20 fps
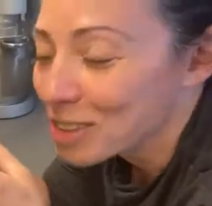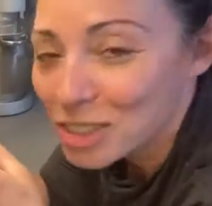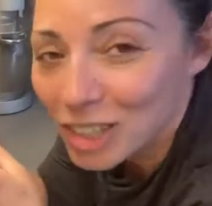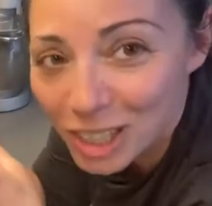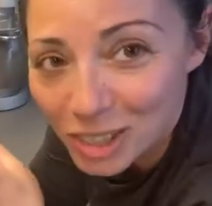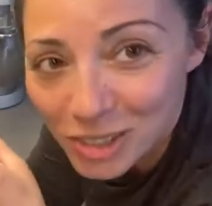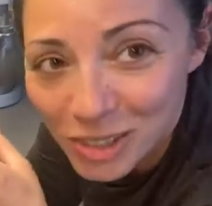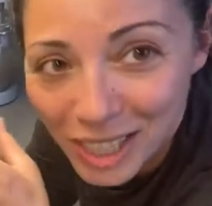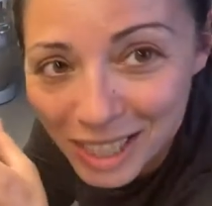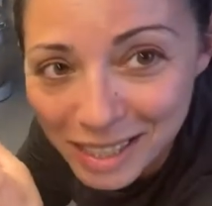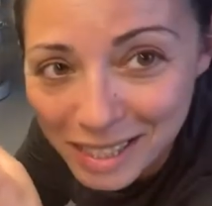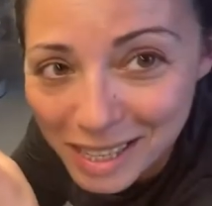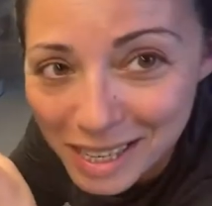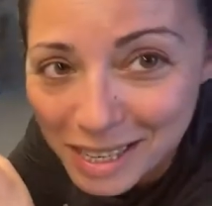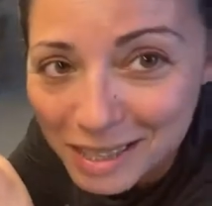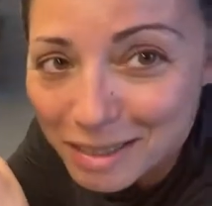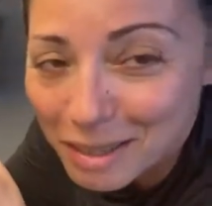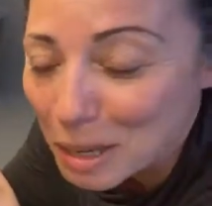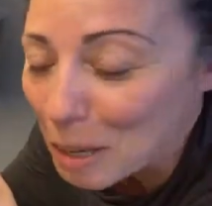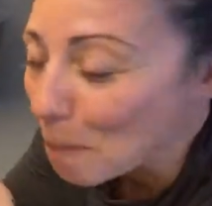trying to get
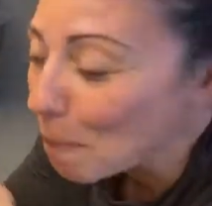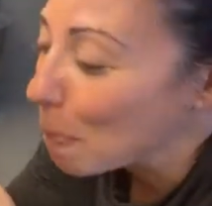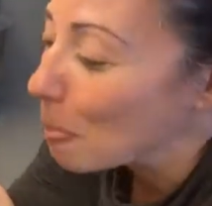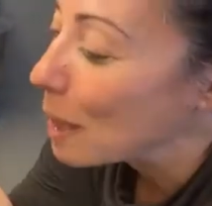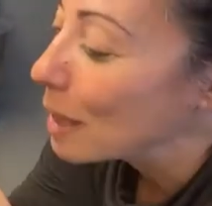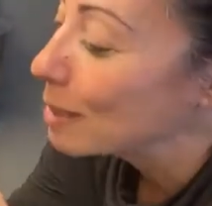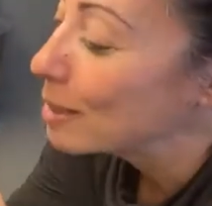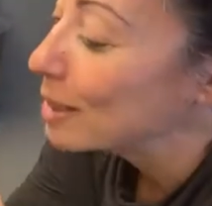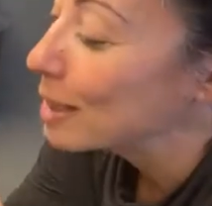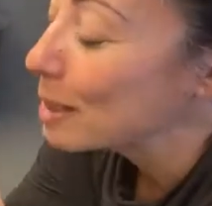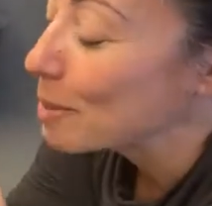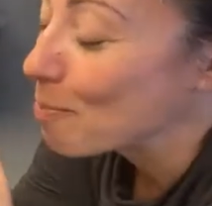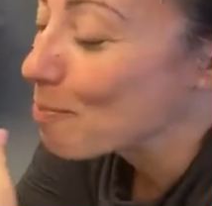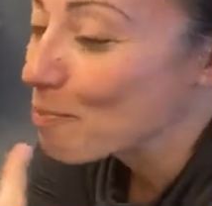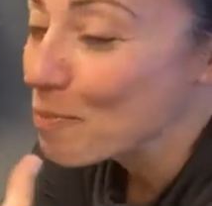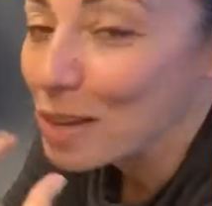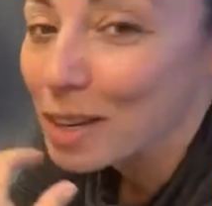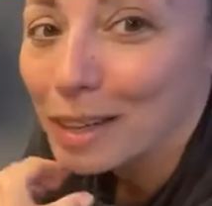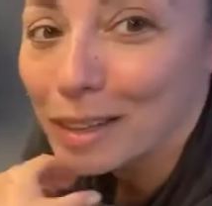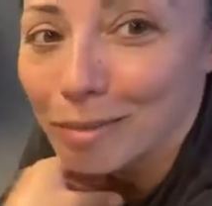in the
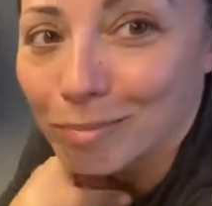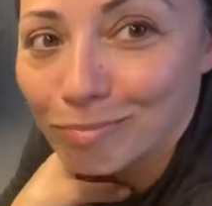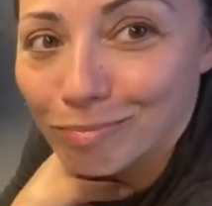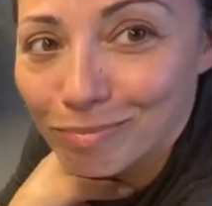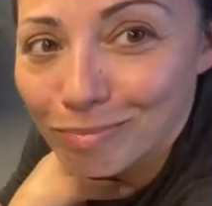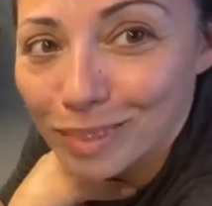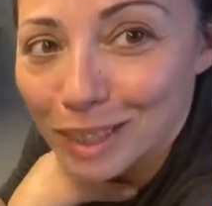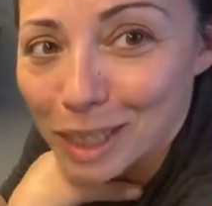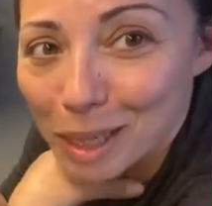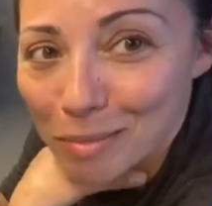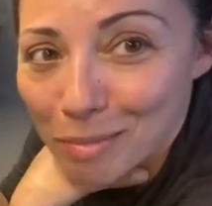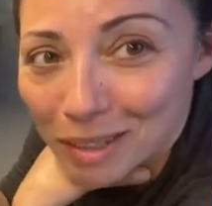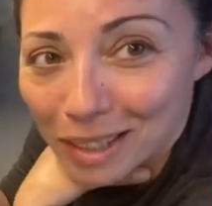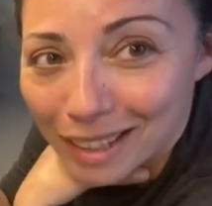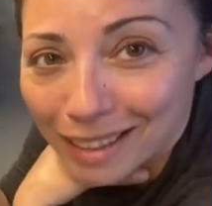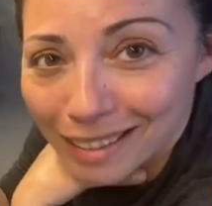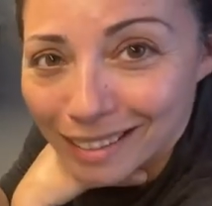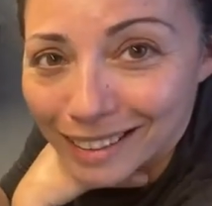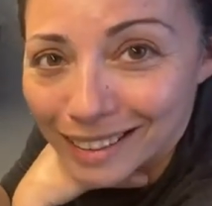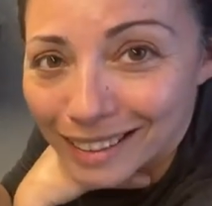
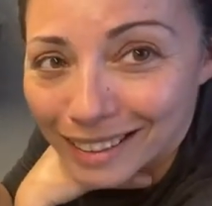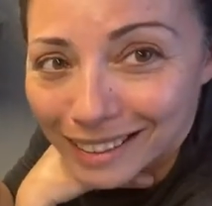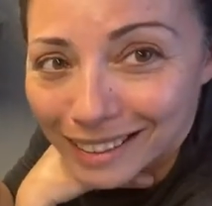camera.